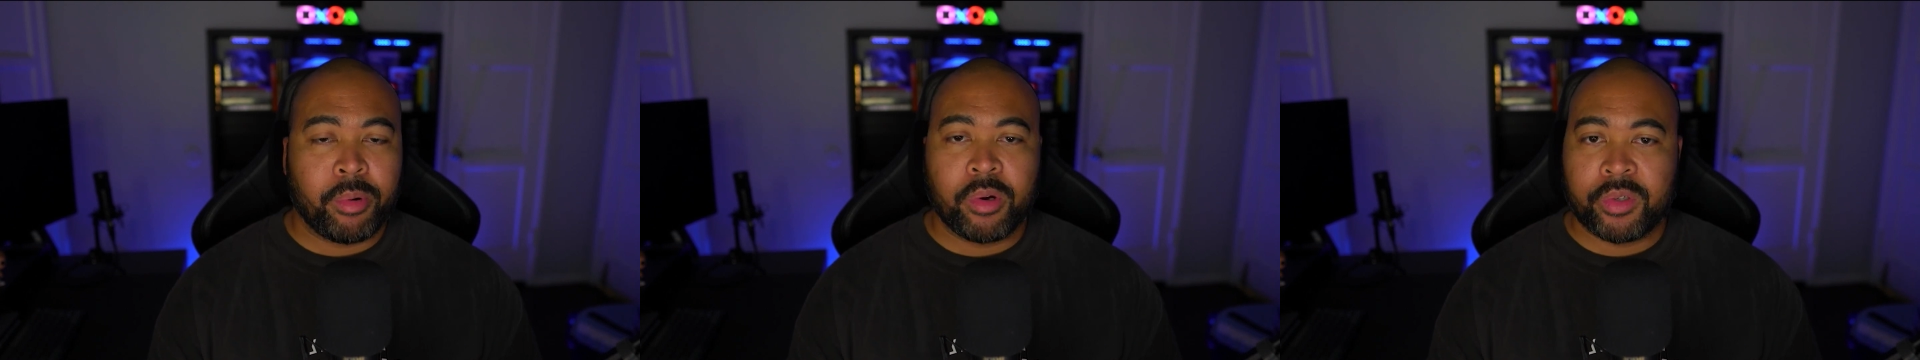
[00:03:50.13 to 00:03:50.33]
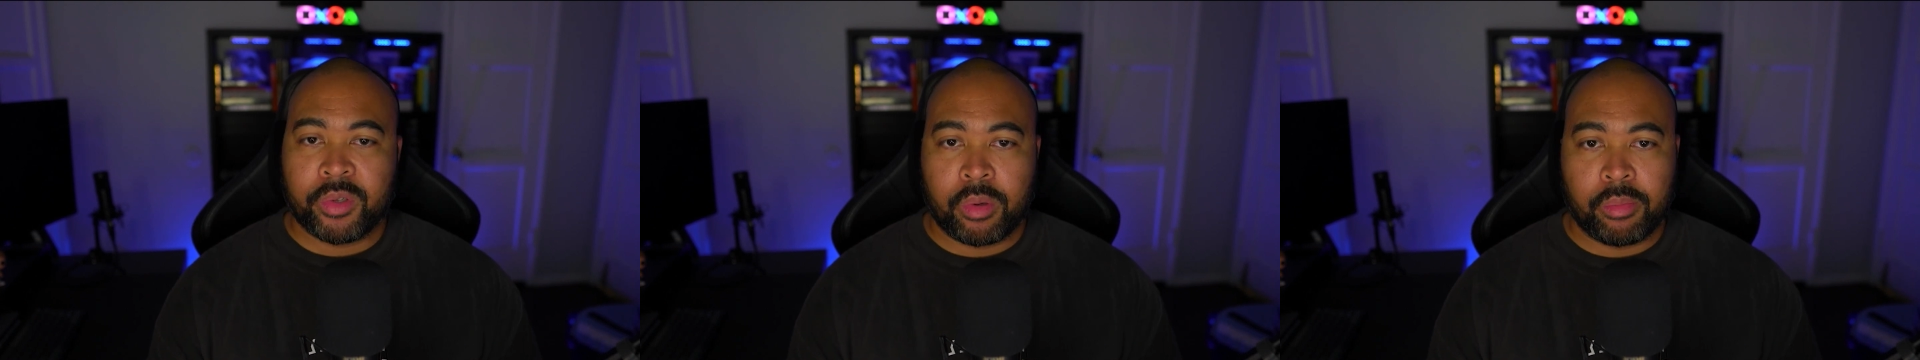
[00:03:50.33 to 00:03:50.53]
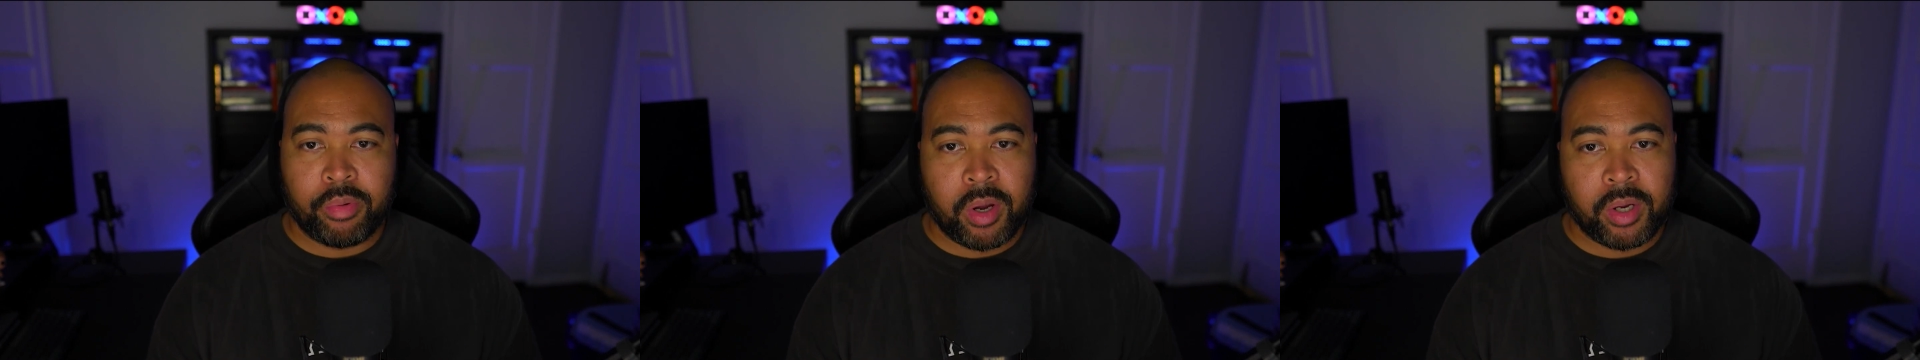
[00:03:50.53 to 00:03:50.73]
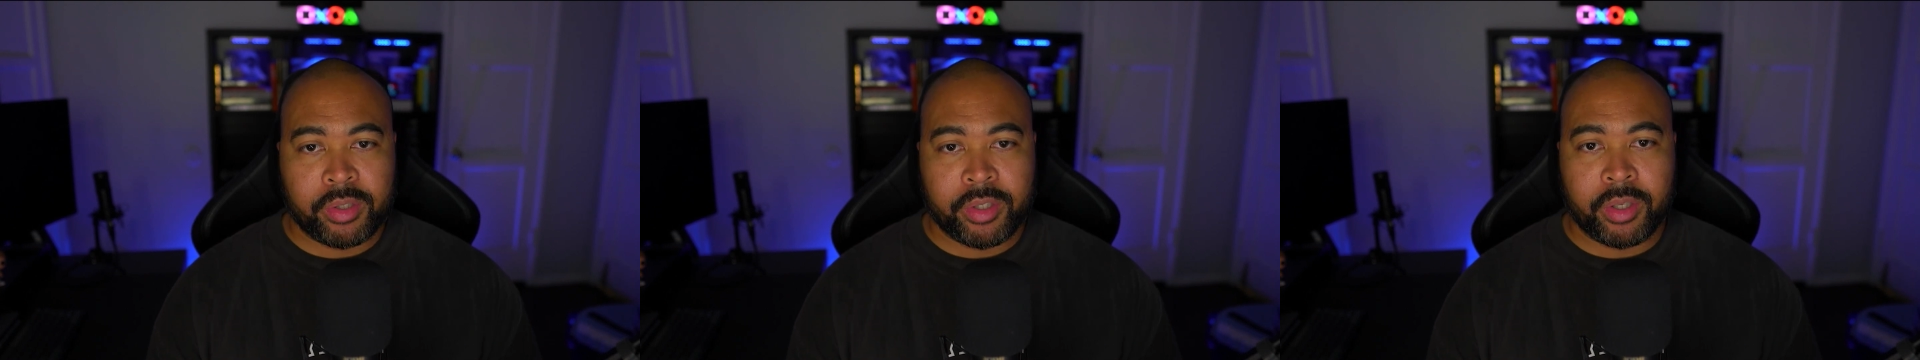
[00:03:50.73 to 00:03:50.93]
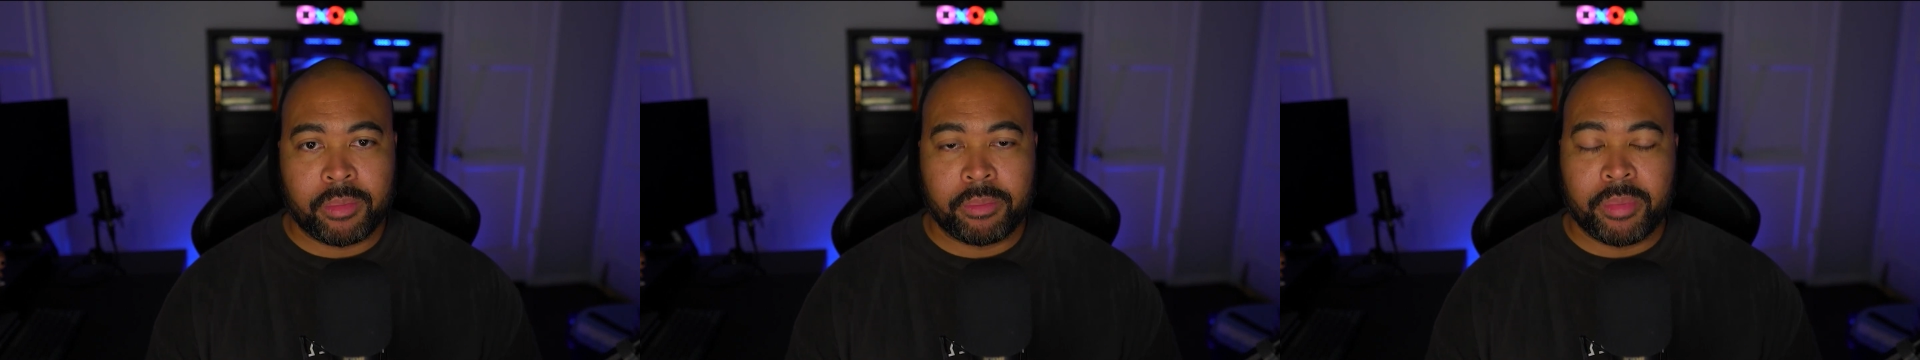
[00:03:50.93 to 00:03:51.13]
personal
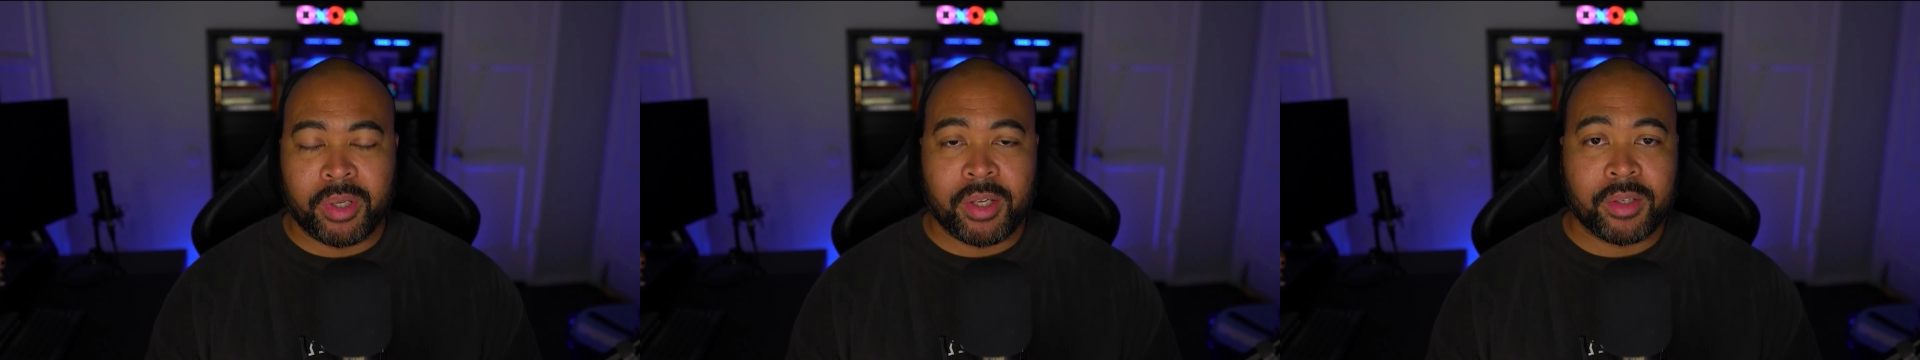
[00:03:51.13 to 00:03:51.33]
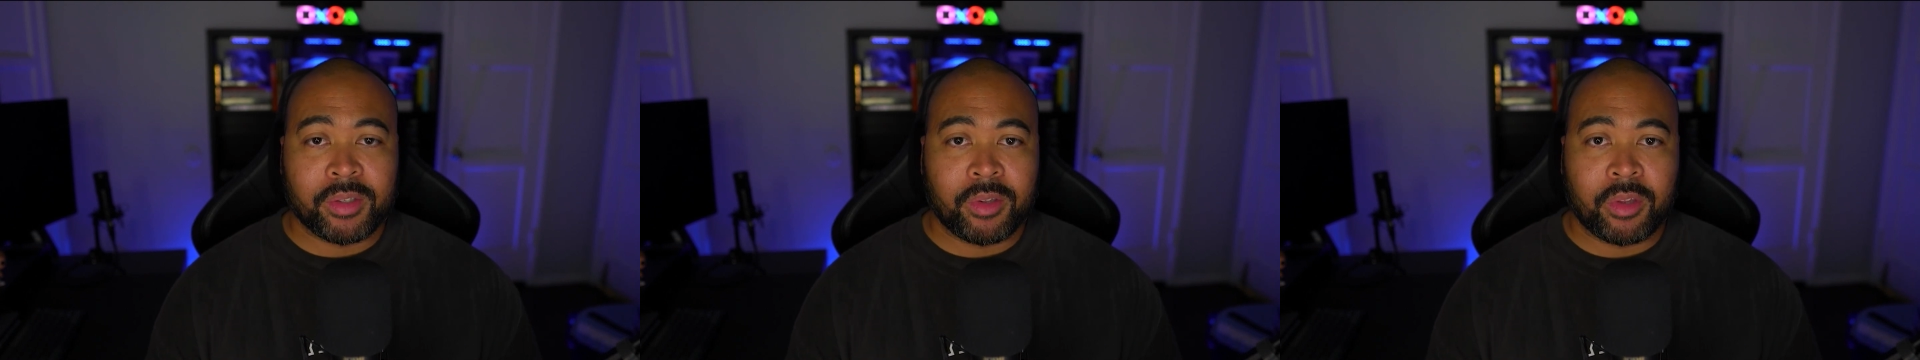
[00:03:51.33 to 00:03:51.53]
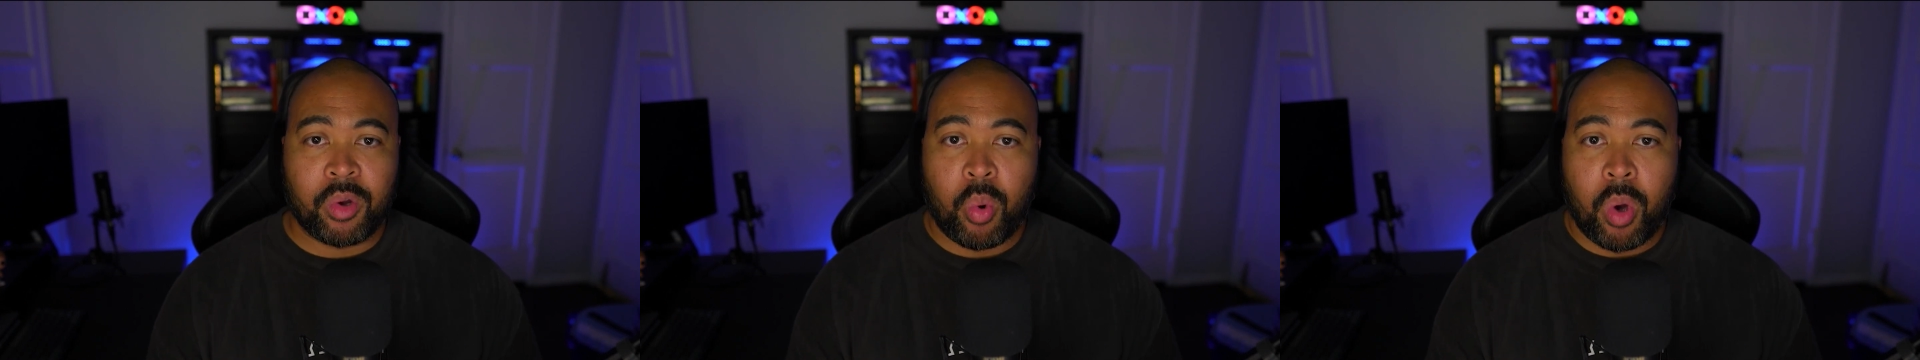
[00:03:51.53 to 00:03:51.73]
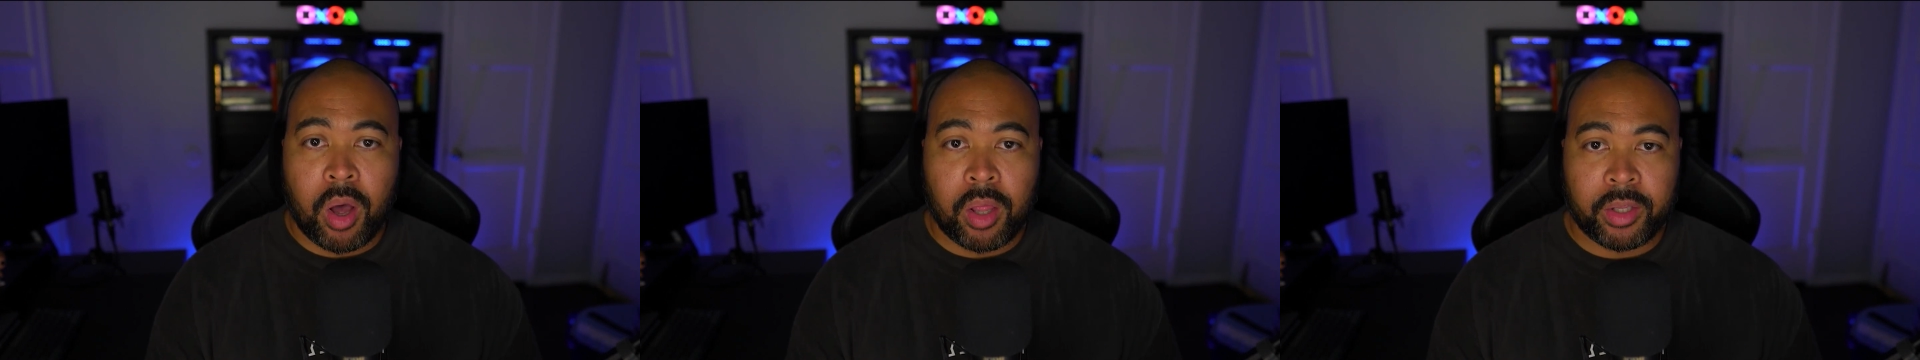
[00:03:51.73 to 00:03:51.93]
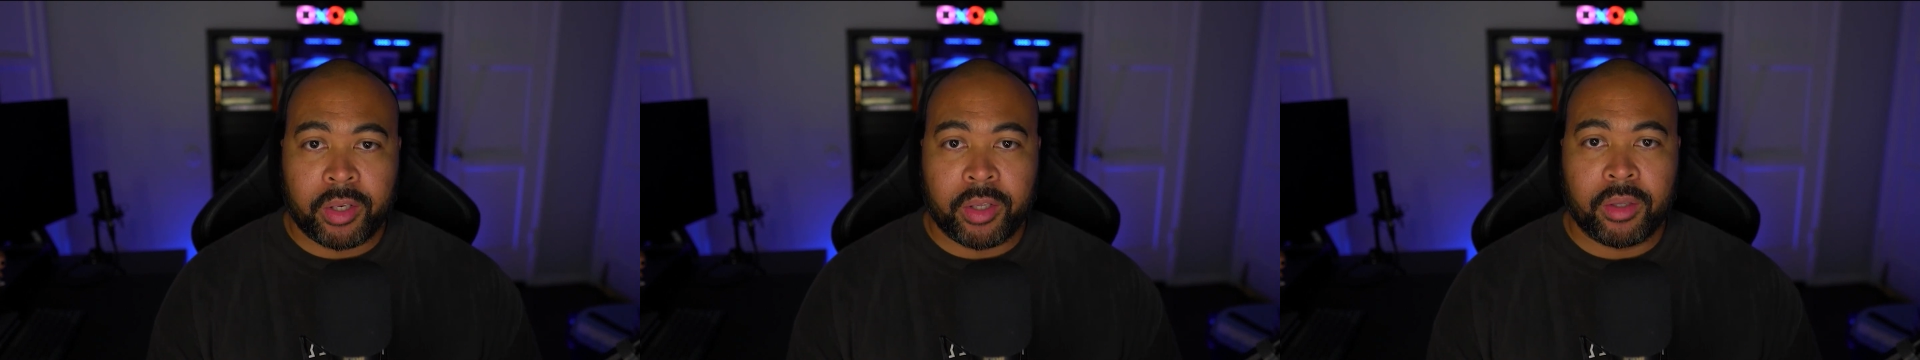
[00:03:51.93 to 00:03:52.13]
project because of the
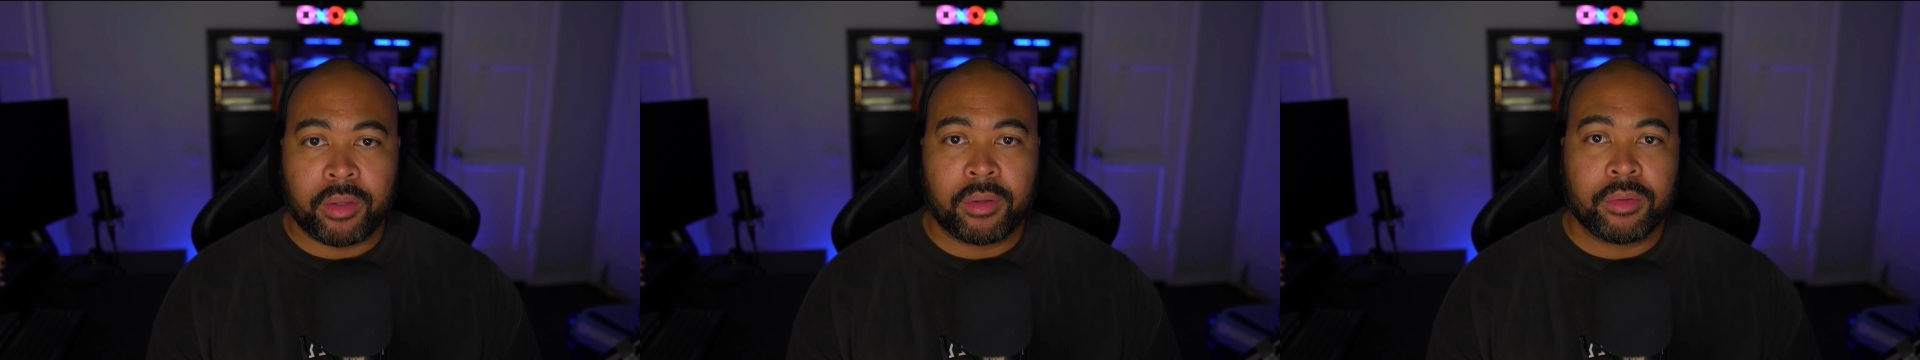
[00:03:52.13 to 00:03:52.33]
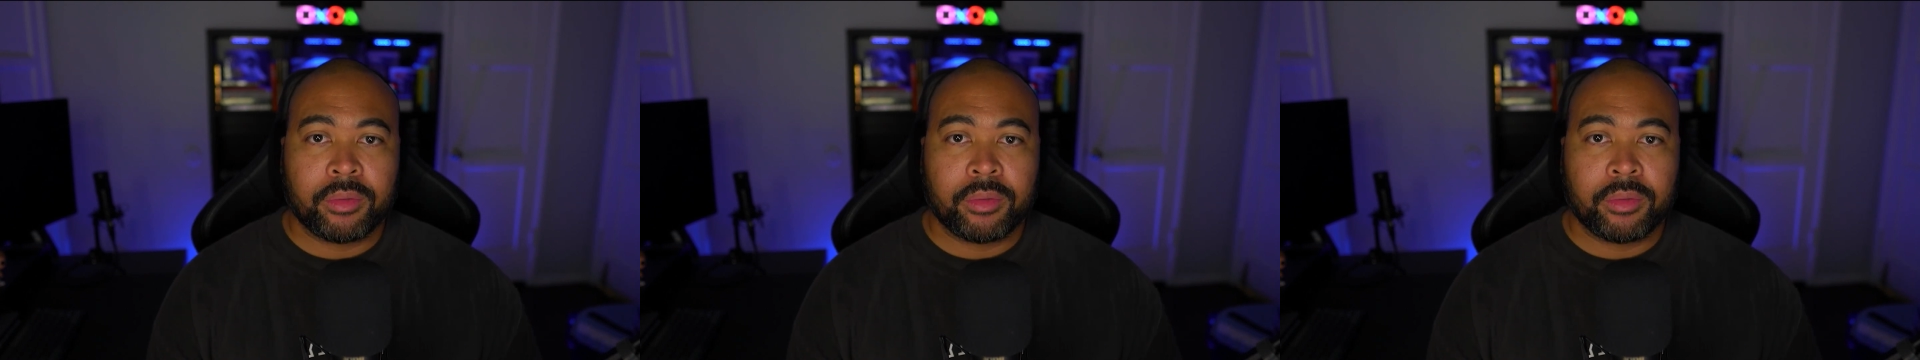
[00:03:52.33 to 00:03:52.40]
quality.